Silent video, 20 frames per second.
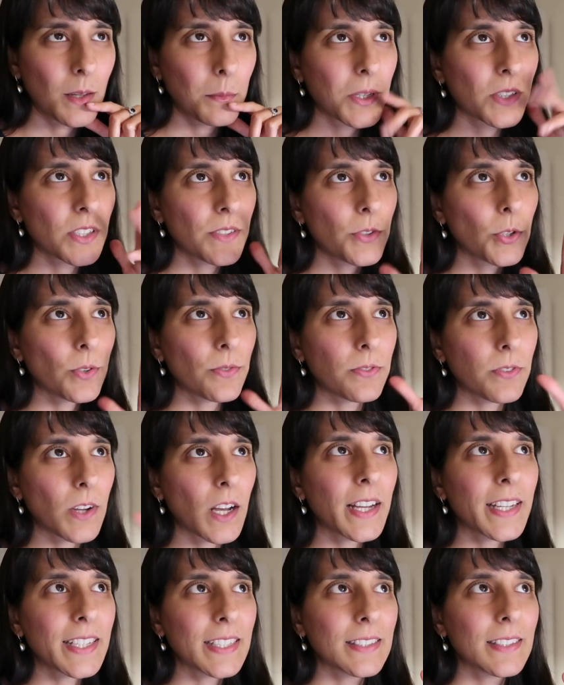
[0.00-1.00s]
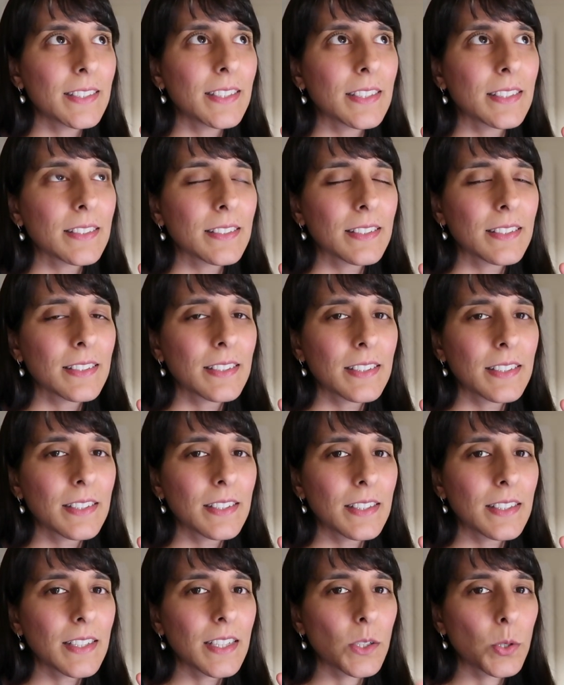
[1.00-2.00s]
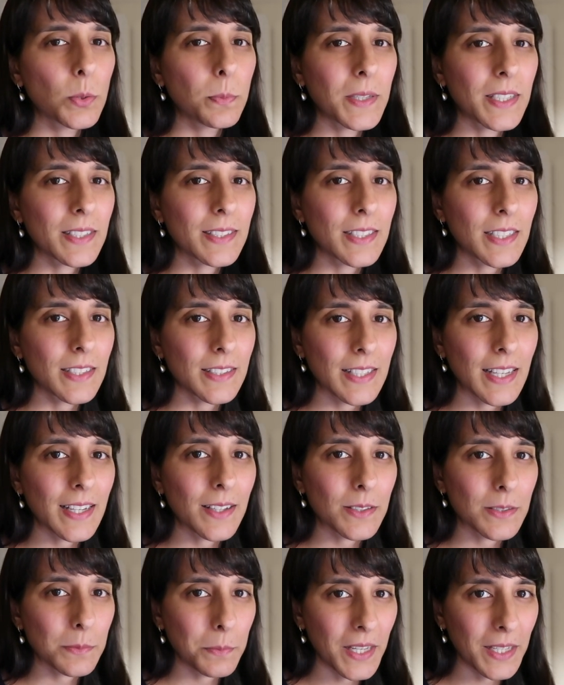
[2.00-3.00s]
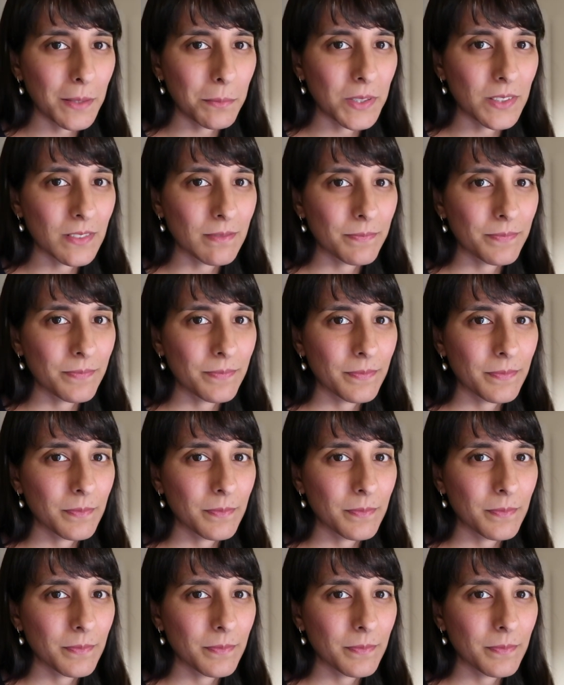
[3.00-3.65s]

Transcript: Because if you're fired, it could be a sixth house payment,